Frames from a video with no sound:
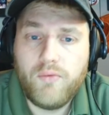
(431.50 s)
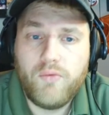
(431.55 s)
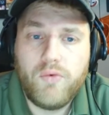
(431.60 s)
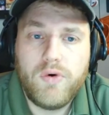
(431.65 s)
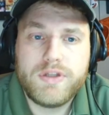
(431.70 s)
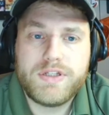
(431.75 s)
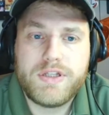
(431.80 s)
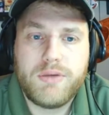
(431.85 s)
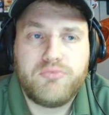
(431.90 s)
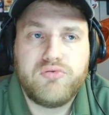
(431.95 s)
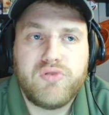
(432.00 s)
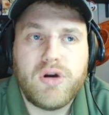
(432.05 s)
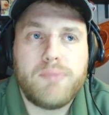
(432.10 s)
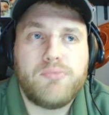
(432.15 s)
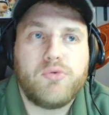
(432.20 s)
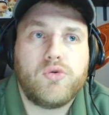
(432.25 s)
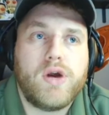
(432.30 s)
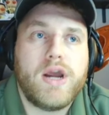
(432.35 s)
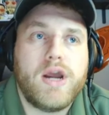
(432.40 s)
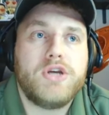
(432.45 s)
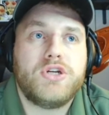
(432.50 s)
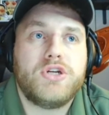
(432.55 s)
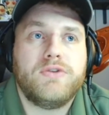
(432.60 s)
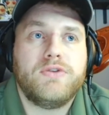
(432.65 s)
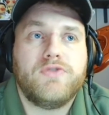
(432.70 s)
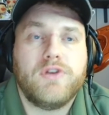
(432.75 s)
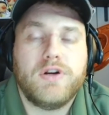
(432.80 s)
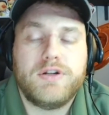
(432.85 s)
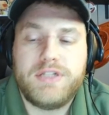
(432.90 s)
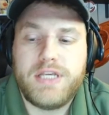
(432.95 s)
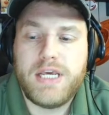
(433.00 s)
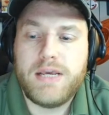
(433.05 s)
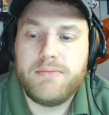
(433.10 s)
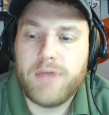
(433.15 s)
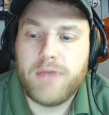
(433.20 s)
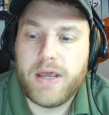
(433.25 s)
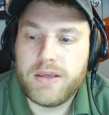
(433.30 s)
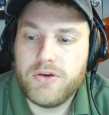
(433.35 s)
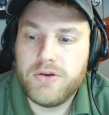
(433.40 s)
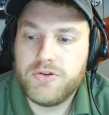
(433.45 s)
was the preparation for a team
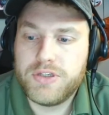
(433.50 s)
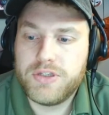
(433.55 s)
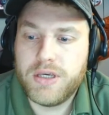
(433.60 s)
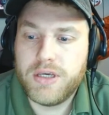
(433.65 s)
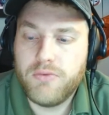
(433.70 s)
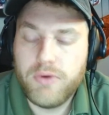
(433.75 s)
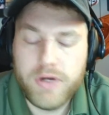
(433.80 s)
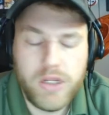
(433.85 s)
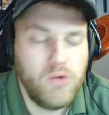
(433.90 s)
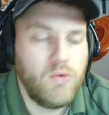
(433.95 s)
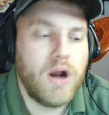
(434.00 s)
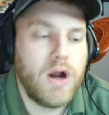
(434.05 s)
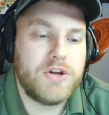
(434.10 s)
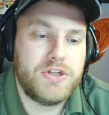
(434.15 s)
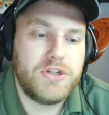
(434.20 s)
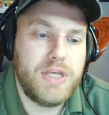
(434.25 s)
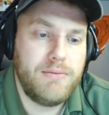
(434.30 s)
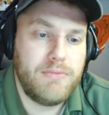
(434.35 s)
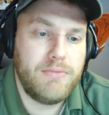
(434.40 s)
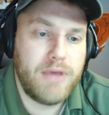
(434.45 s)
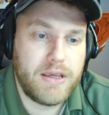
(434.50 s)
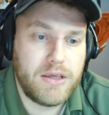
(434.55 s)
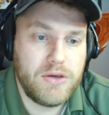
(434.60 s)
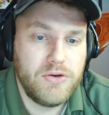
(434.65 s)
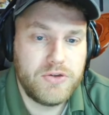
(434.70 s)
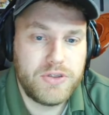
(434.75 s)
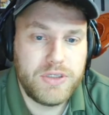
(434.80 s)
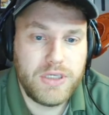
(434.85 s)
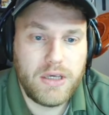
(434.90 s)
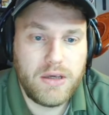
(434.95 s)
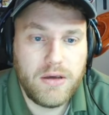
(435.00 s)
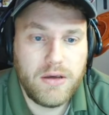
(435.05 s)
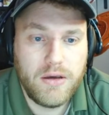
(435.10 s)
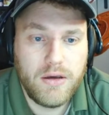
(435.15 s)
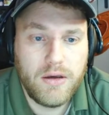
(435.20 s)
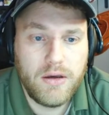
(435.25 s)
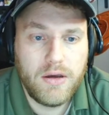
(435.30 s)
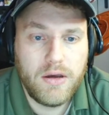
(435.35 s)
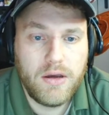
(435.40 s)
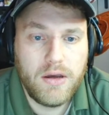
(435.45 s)
like UC? When you watch a team like UC,
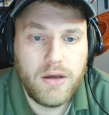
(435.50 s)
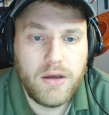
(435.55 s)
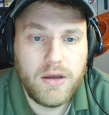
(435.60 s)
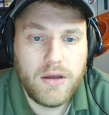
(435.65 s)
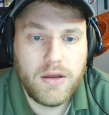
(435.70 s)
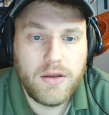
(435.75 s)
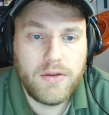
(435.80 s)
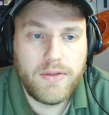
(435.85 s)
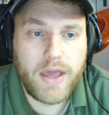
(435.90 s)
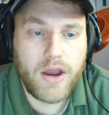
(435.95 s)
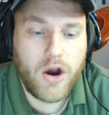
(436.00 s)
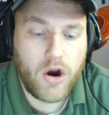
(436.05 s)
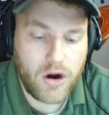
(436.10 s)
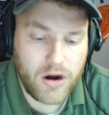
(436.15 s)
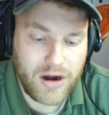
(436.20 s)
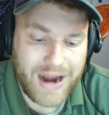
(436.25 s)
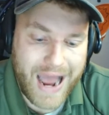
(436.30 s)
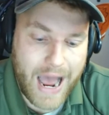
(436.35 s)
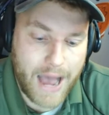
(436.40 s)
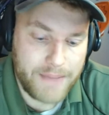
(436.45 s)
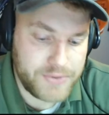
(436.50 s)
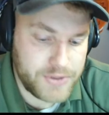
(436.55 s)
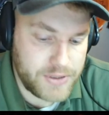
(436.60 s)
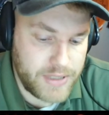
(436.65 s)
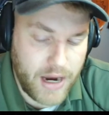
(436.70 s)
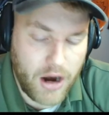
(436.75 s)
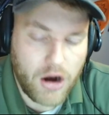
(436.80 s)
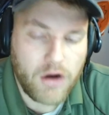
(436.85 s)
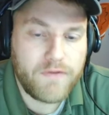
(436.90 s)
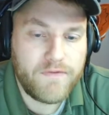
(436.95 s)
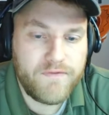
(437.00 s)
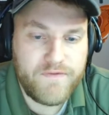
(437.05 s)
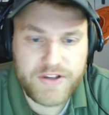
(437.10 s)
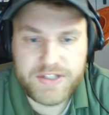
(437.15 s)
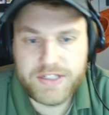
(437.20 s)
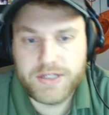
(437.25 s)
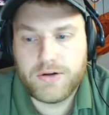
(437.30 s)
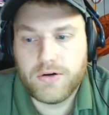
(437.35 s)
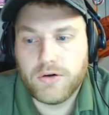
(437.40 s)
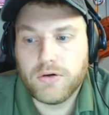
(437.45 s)
they are
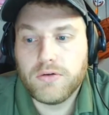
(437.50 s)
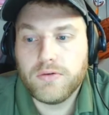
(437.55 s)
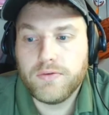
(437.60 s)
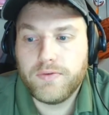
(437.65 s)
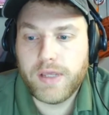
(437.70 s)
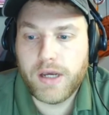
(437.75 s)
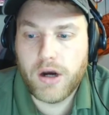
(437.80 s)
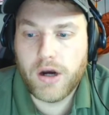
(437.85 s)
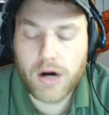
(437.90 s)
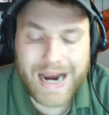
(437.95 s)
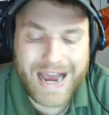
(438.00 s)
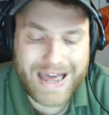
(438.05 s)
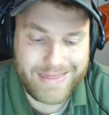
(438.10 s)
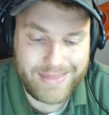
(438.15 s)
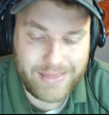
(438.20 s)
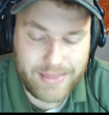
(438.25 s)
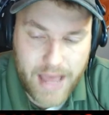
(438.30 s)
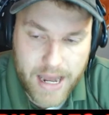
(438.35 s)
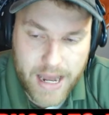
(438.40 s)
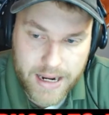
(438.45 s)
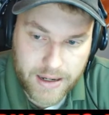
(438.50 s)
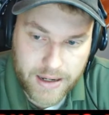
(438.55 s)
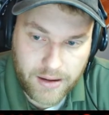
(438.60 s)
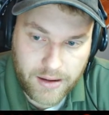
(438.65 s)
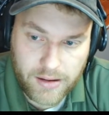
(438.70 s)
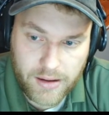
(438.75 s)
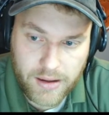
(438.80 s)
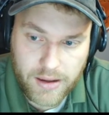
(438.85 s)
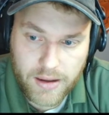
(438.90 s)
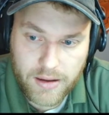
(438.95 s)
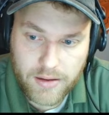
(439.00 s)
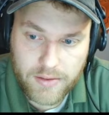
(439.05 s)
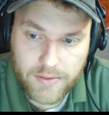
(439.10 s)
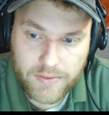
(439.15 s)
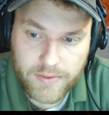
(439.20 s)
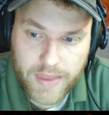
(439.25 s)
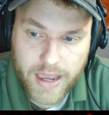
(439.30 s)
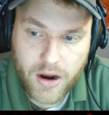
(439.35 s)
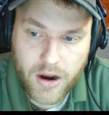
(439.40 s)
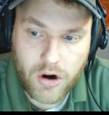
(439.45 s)
physical. They are athletic.
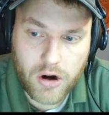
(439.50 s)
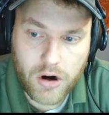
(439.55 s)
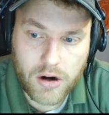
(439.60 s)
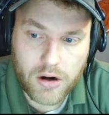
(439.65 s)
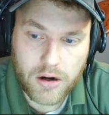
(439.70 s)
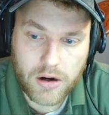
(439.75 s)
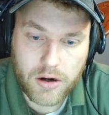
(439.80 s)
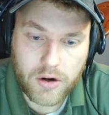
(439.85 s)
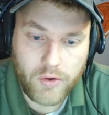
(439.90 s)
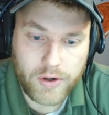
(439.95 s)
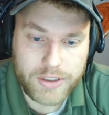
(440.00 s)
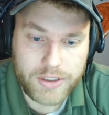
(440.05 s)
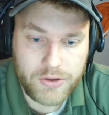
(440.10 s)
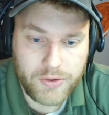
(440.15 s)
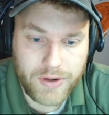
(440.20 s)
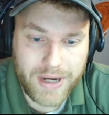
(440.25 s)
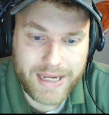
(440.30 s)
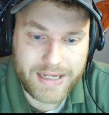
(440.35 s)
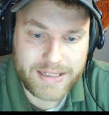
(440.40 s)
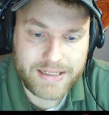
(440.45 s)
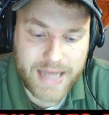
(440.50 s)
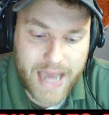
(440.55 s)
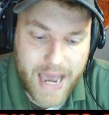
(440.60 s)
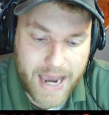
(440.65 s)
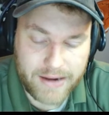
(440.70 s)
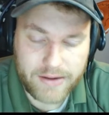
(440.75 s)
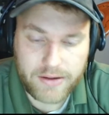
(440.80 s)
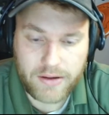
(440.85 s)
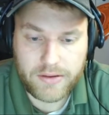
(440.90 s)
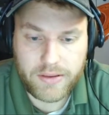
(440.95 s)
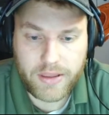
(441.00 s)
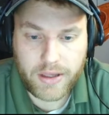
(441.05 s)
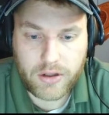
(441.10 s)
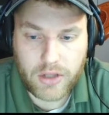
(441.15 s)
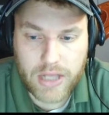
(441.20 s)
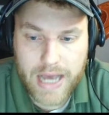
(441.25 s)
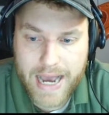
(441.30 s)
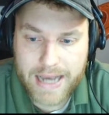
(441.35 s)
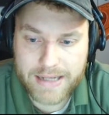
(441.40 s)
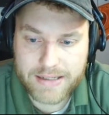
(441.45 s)
They are going to attack the
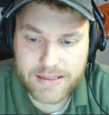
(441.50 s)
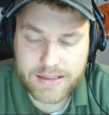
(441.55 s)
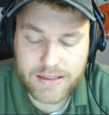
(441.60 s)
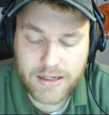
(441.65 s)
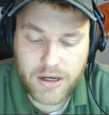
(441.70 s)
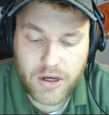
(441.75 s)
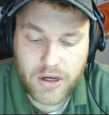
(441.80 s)
glass.